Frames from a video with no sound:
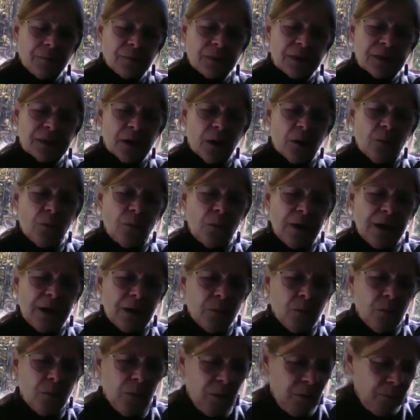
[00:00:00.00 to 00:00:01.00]
So
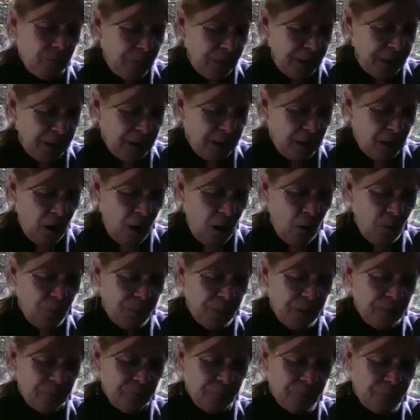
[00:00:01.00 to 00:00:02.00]
we will be
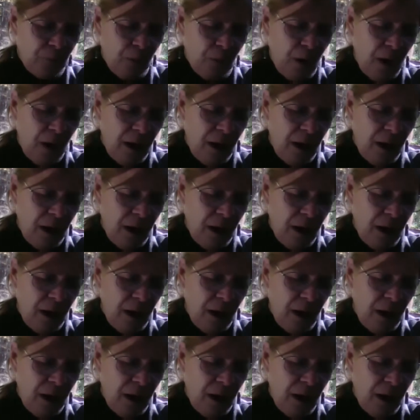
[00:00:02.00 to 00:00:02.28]
open for